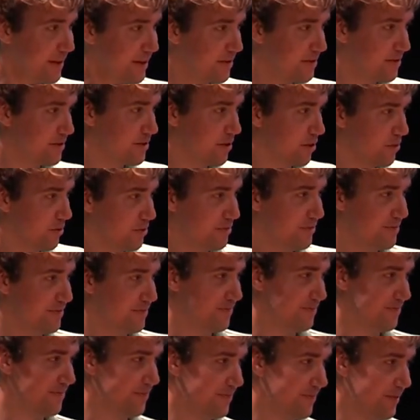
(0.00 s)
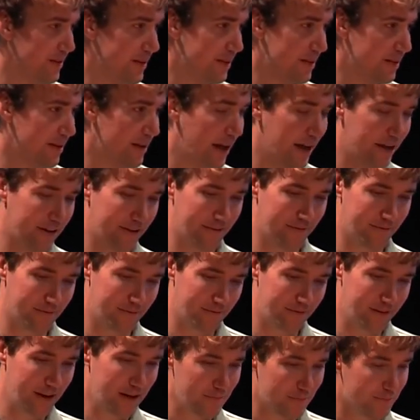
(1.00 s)
So at a
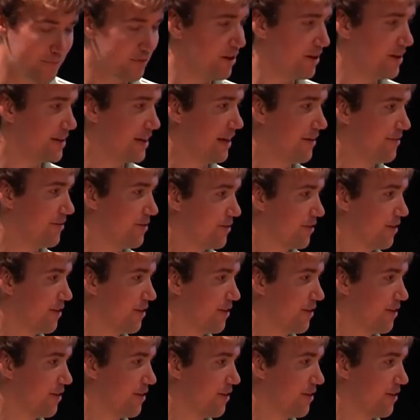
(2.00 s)
very broad level,